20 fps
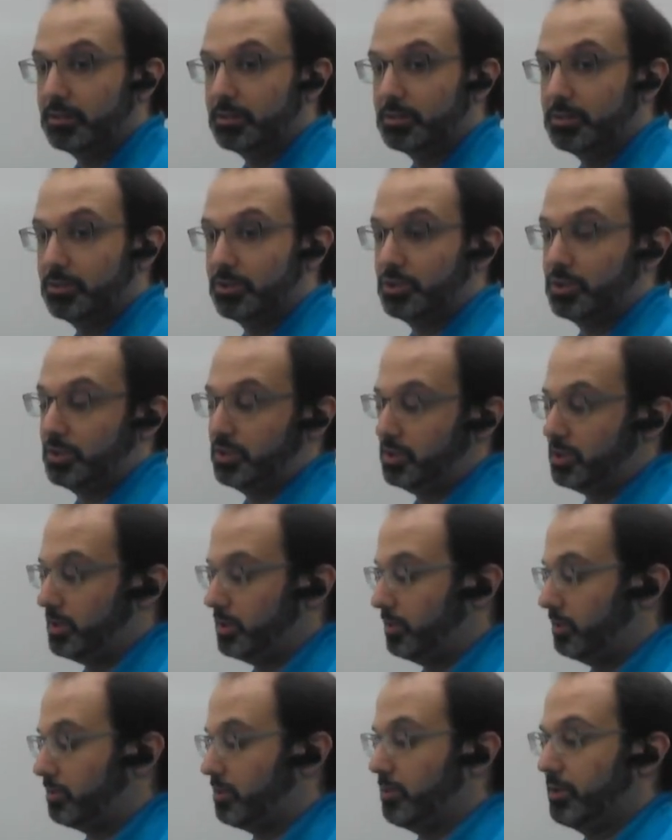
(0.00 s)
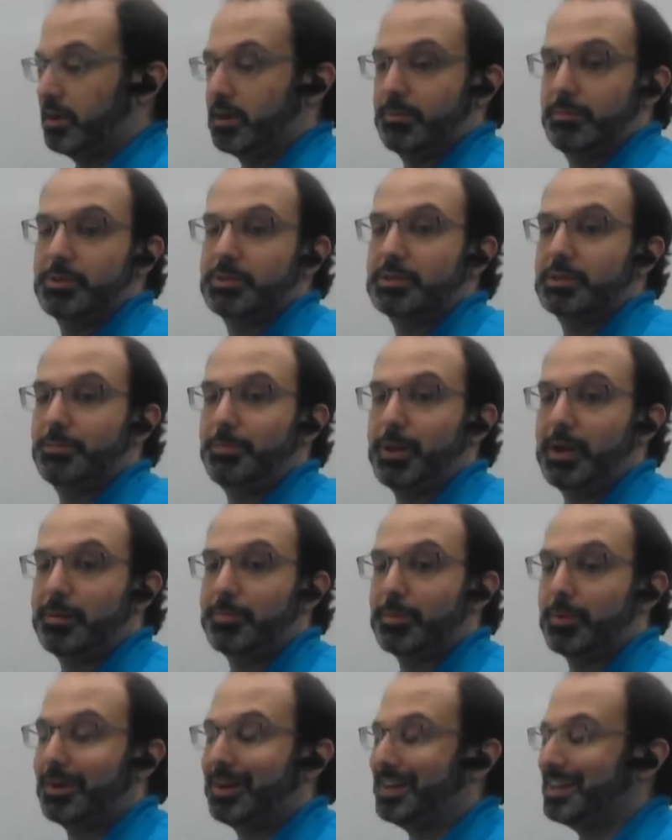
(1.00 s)
to just start throwing numbers at the
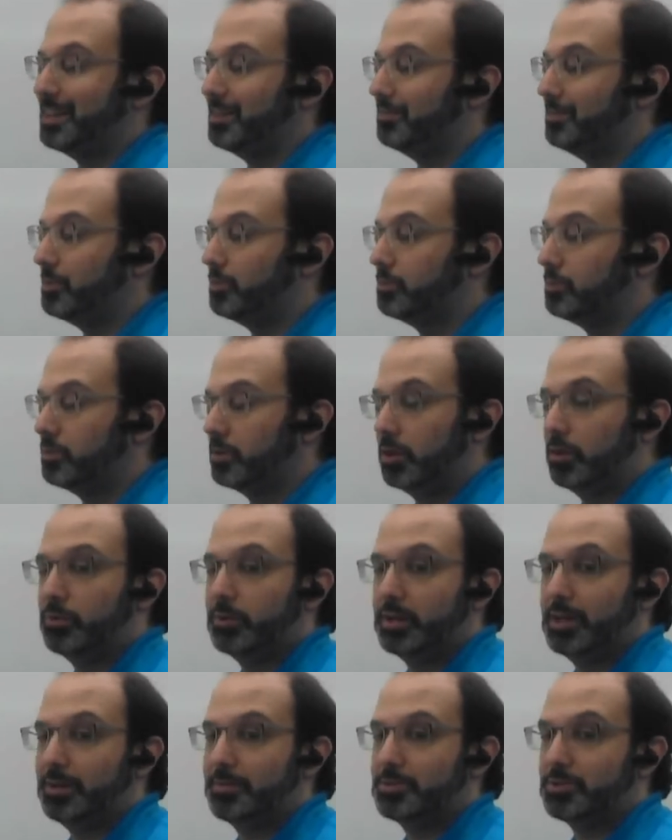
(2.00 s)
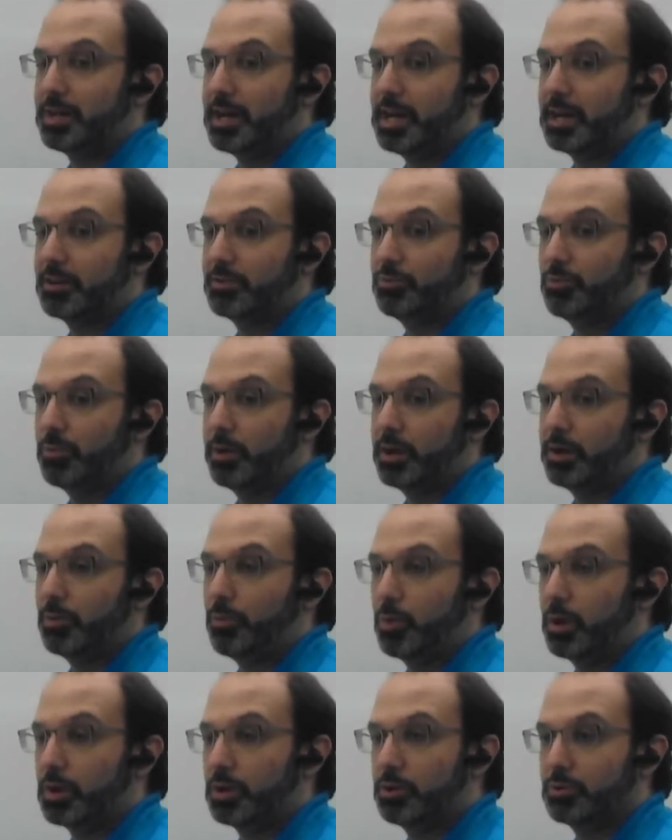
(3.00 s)
paper, and if you don't keep track of
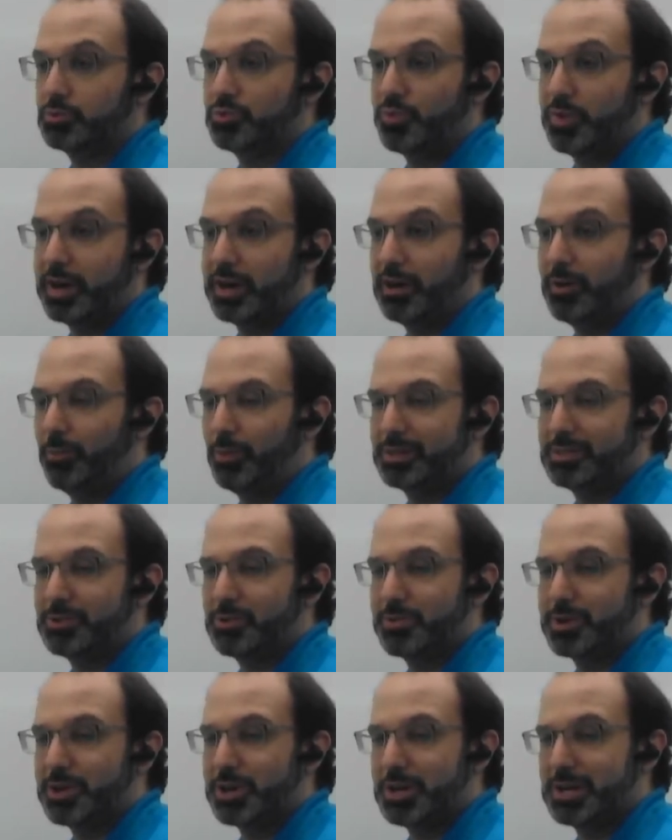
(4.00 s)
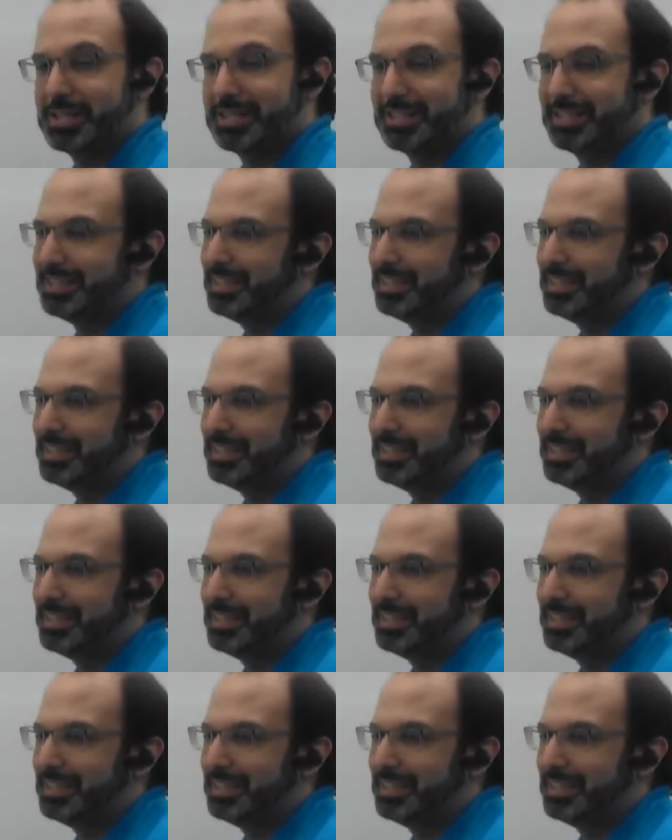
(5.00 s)
what goes where and what's going on,